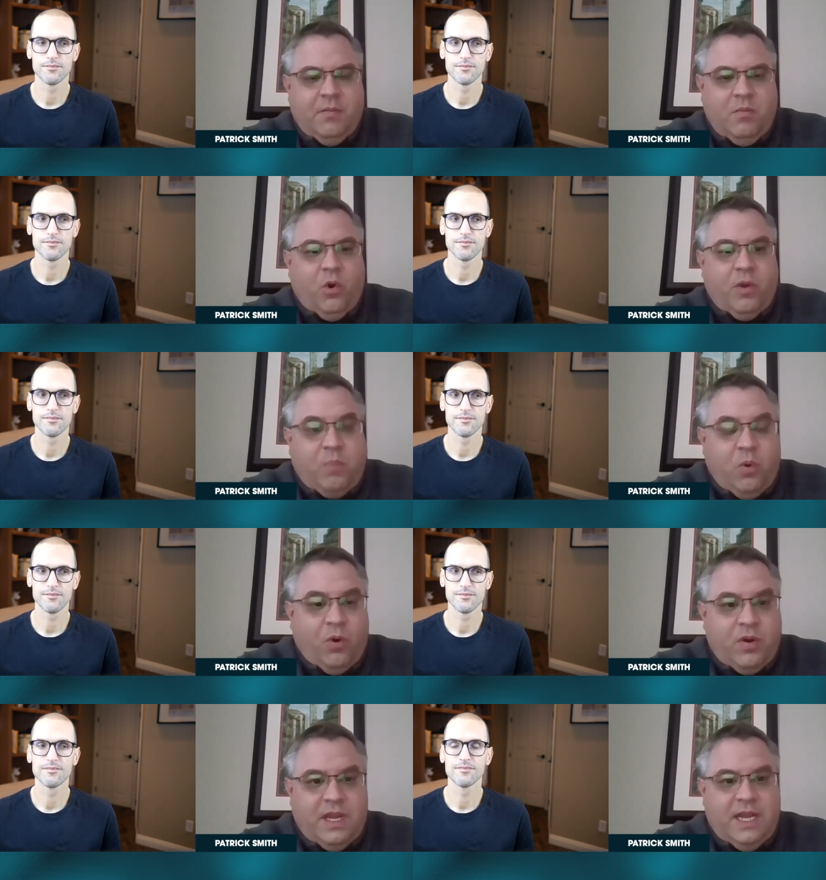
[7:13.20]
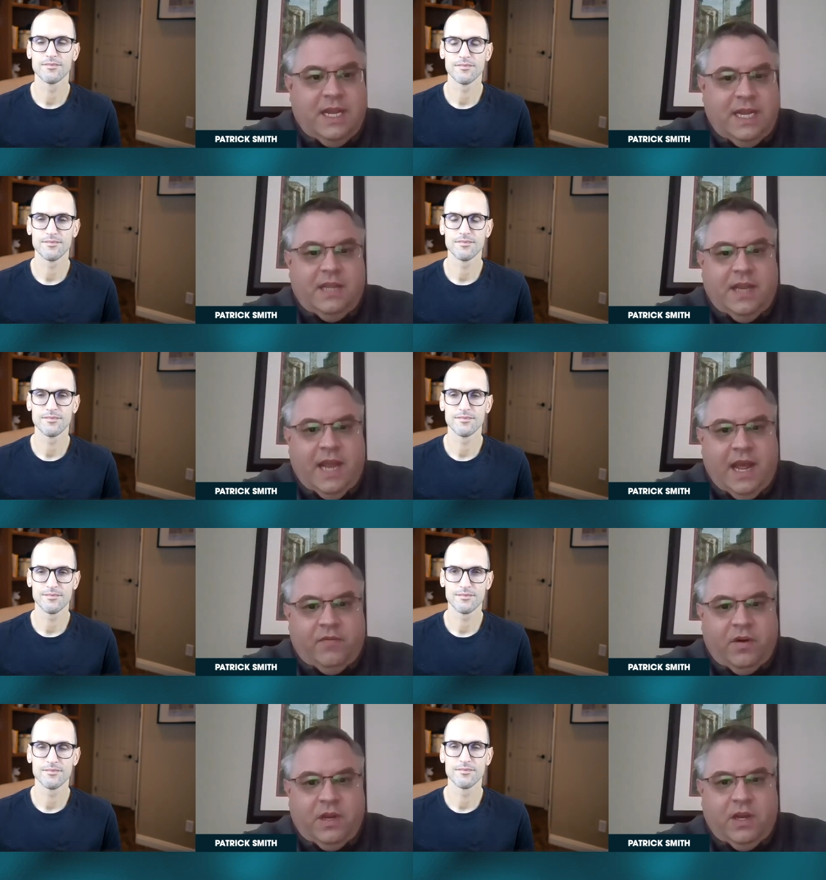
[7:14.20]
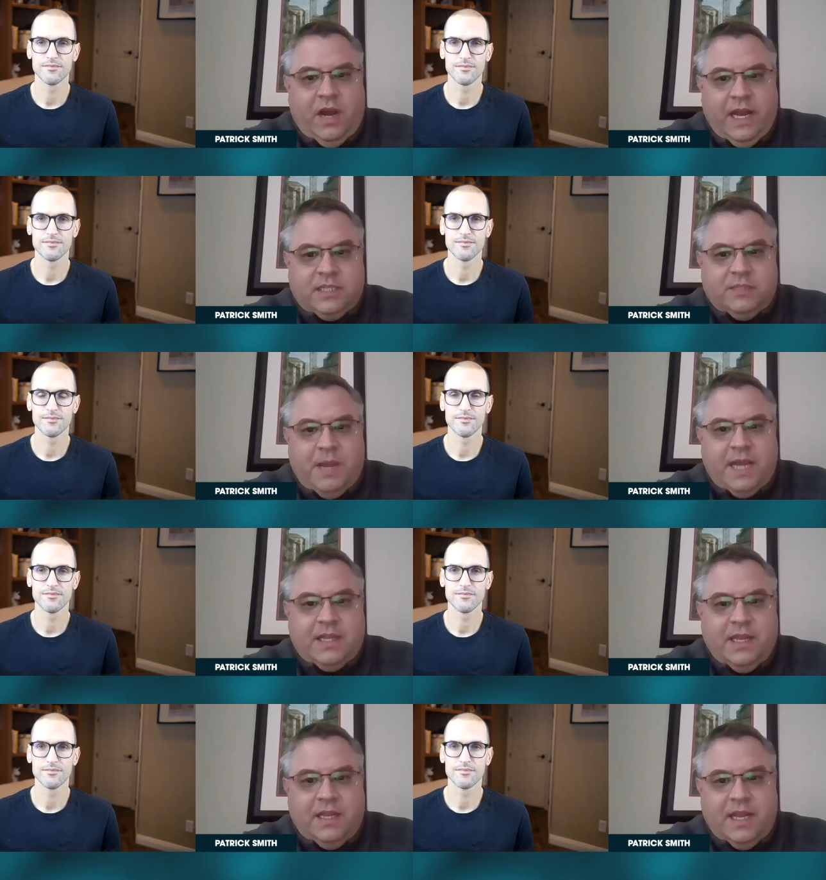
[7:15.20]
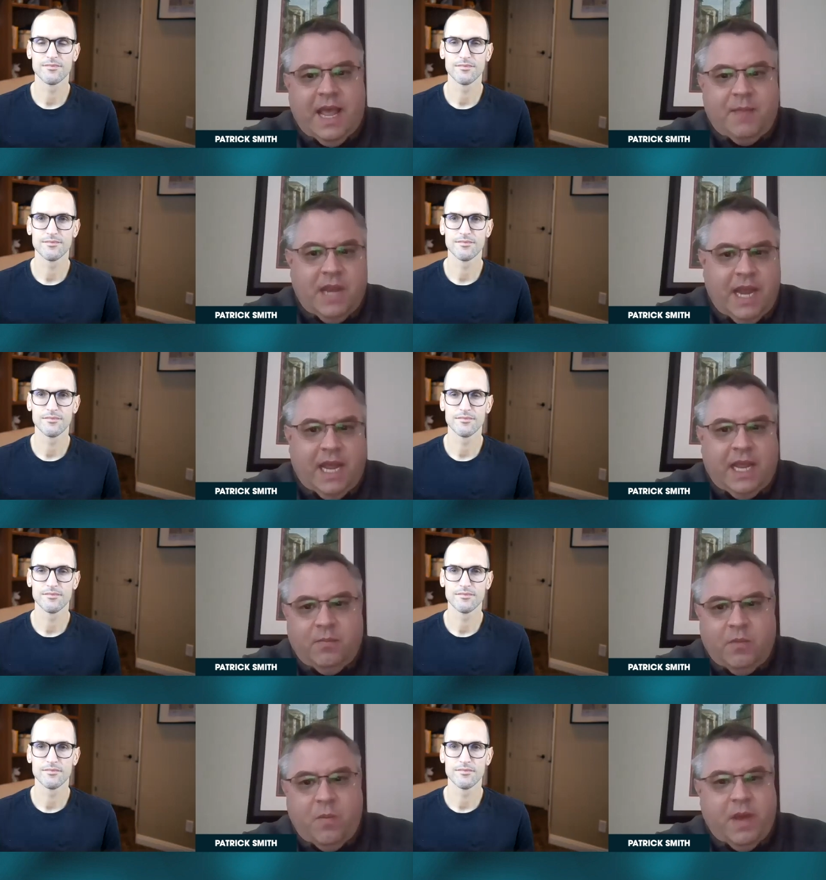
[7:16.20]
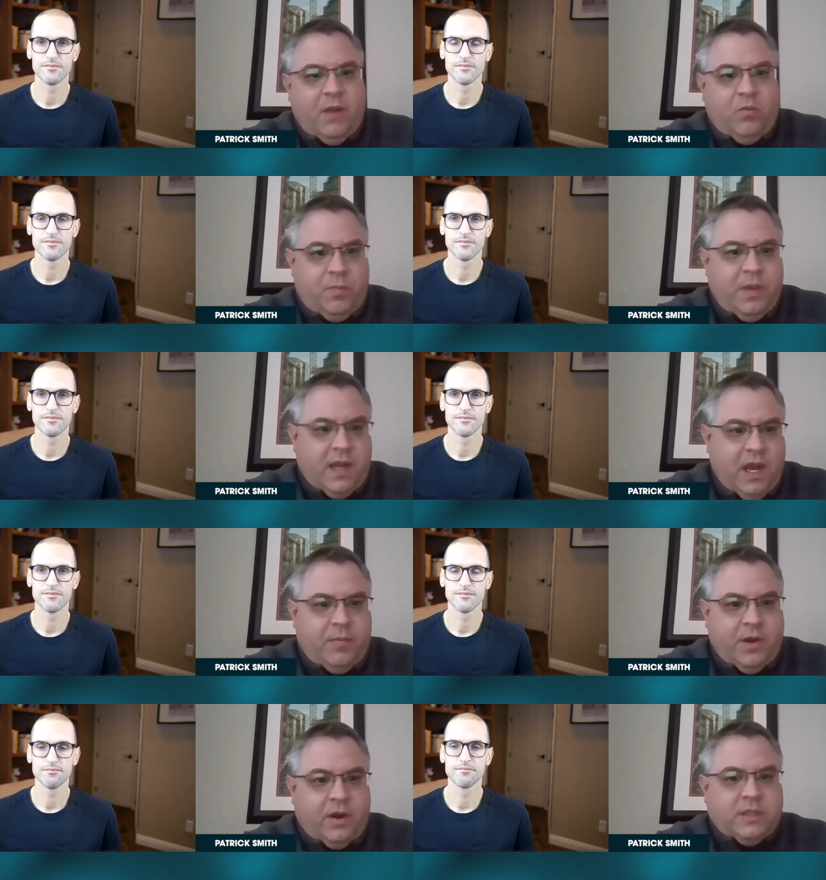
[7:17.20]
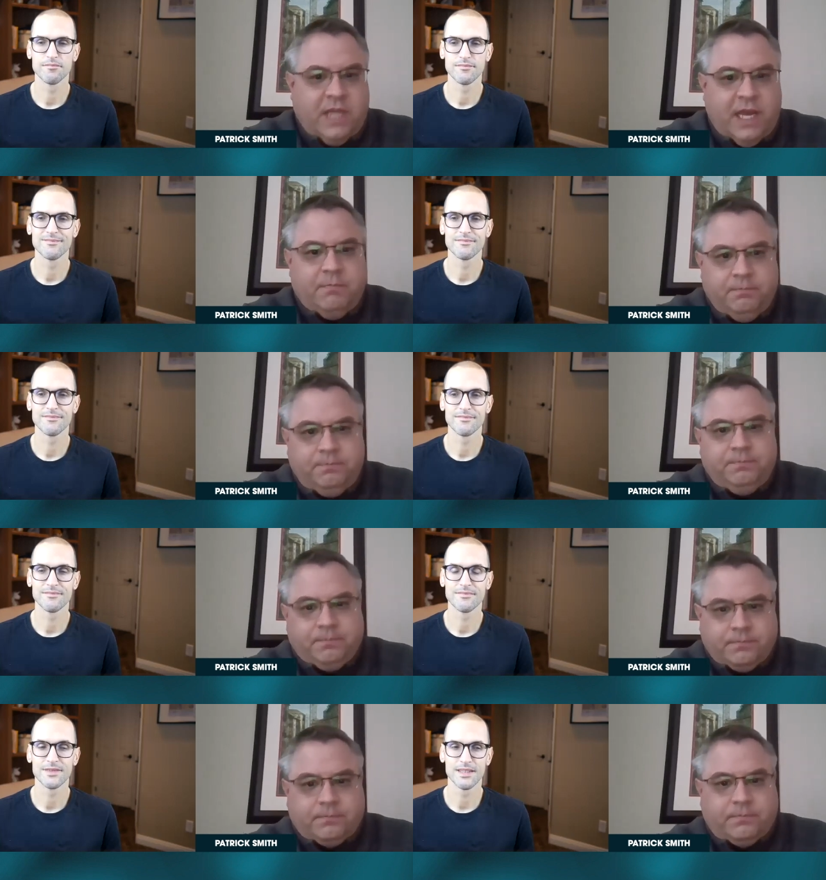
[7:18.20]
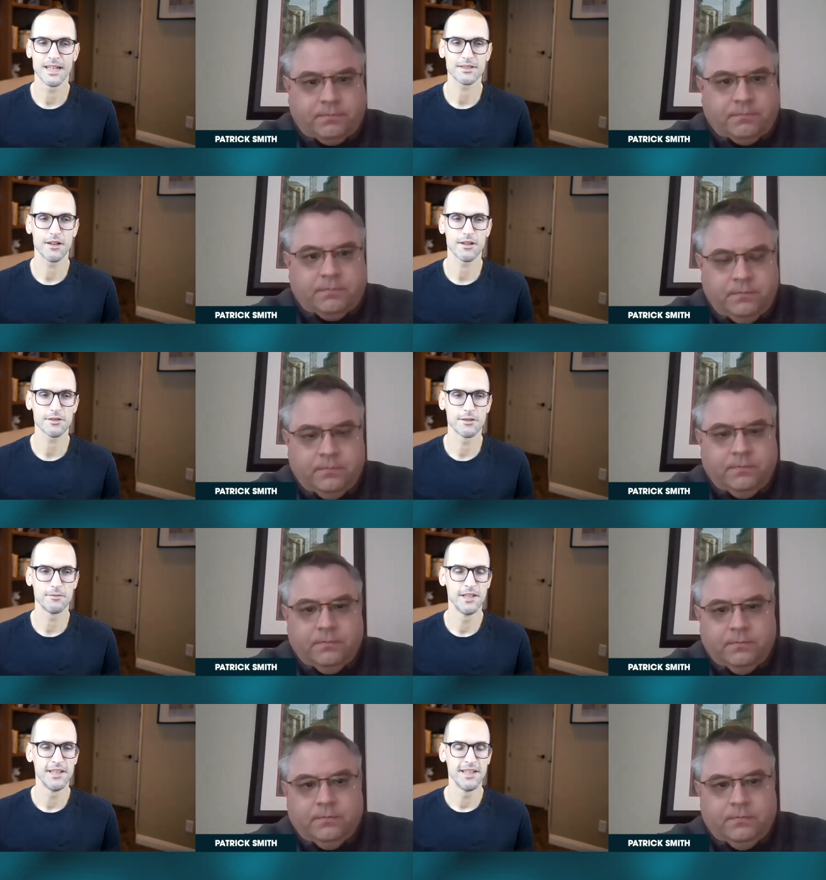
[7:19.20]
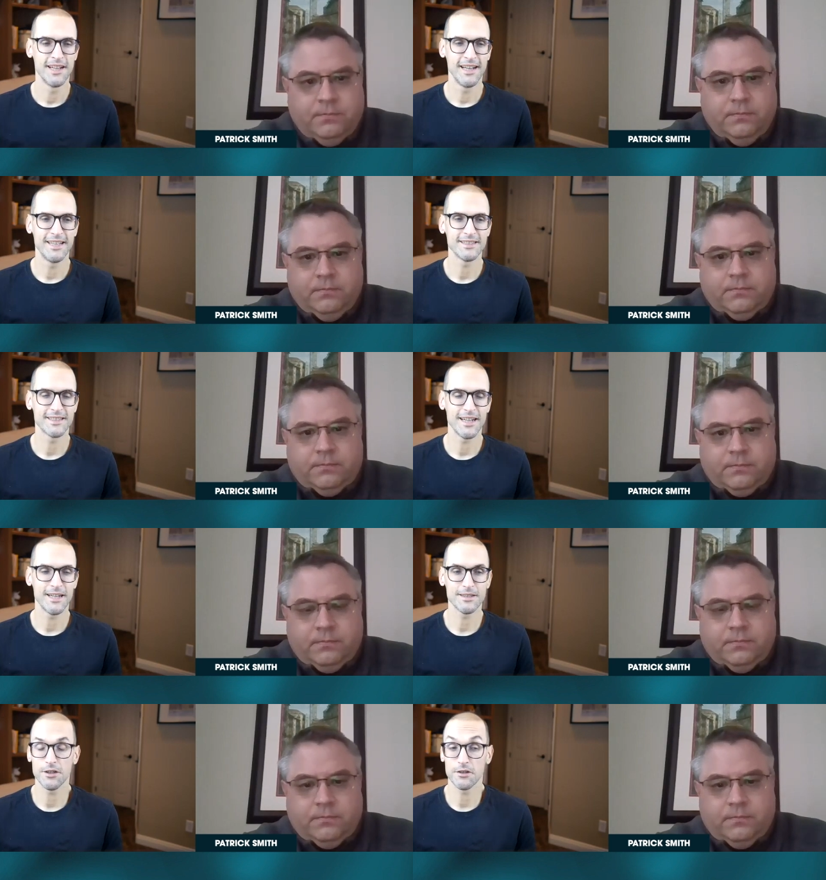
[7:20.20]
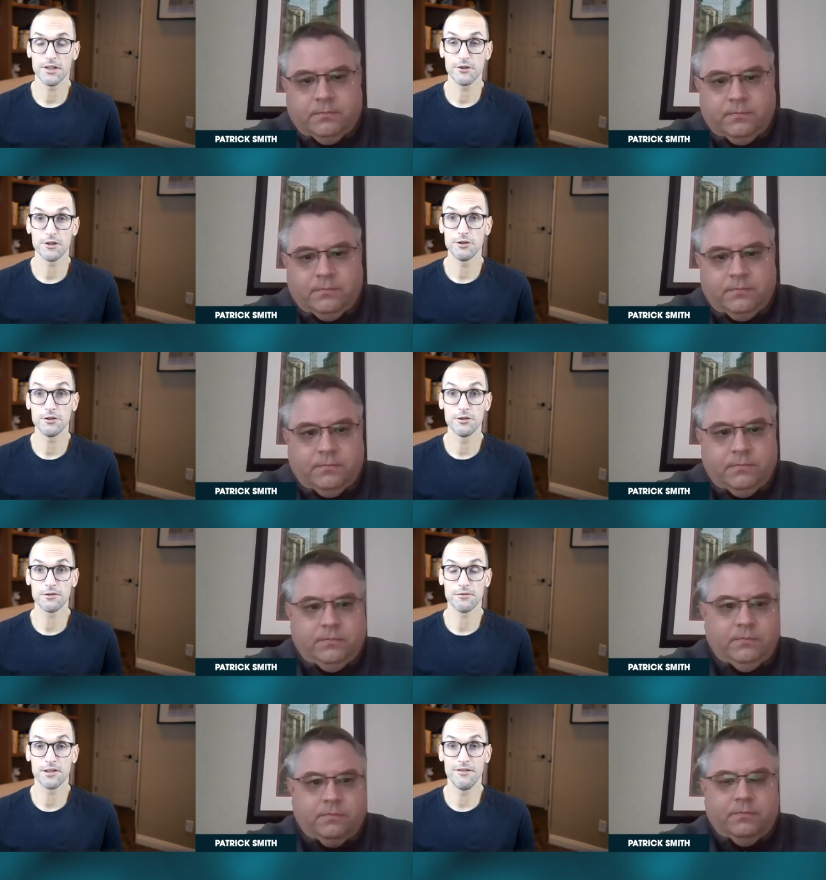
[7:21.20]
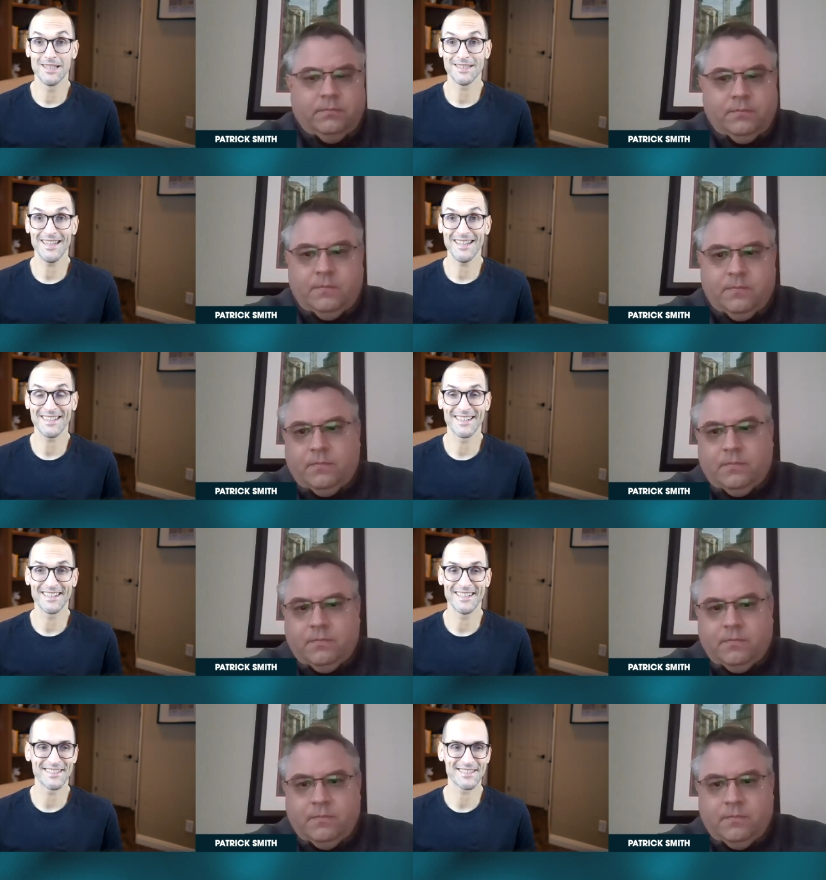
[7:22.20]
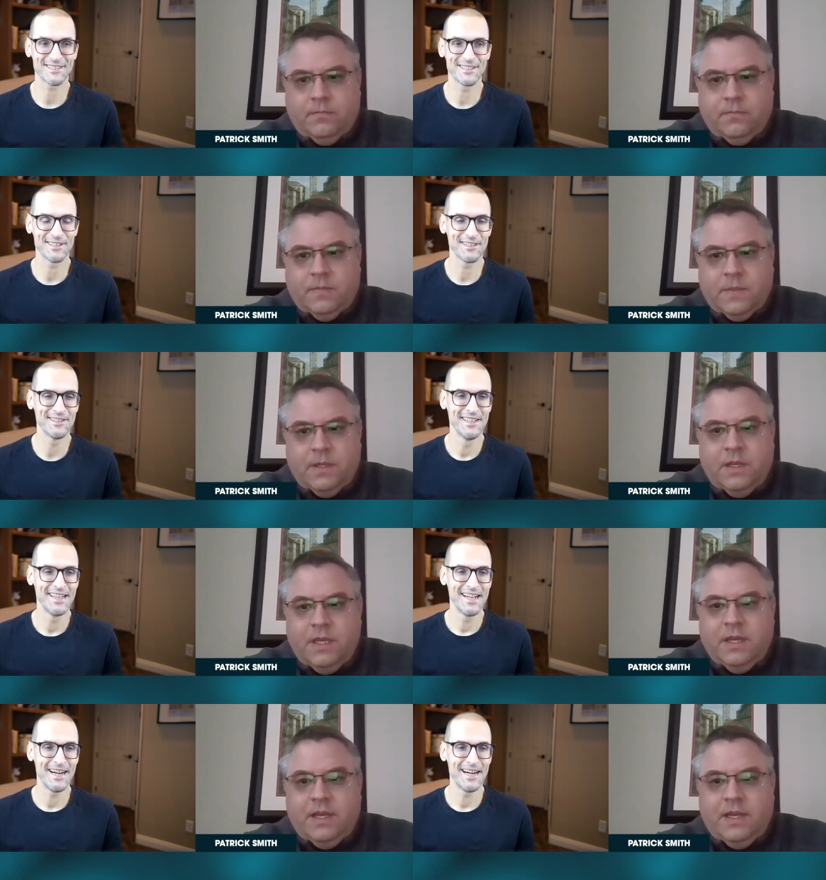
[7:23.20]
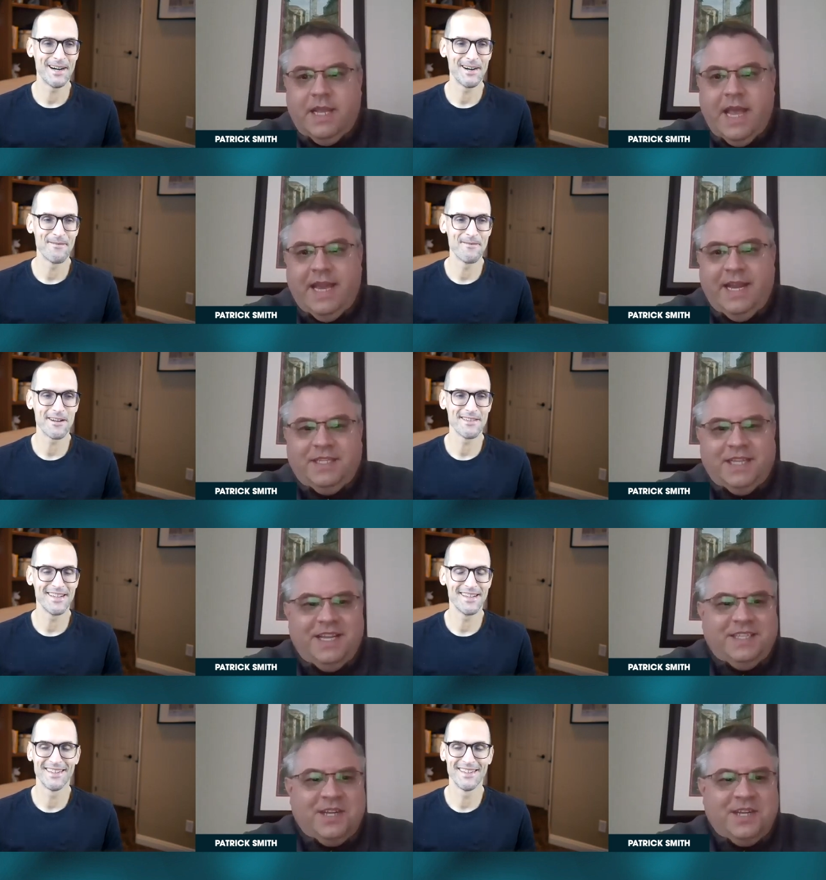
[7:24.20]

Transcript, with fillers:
Speaker 1: more important and needed than ever, you know, I'd expect that, that M&A momentum will pick up on our side.
Speaker 2: That's awesome. And, uh, you know, go, good news for Eventech, I guess, you know. Um, yeah, it um, is. It
Speaker 1: is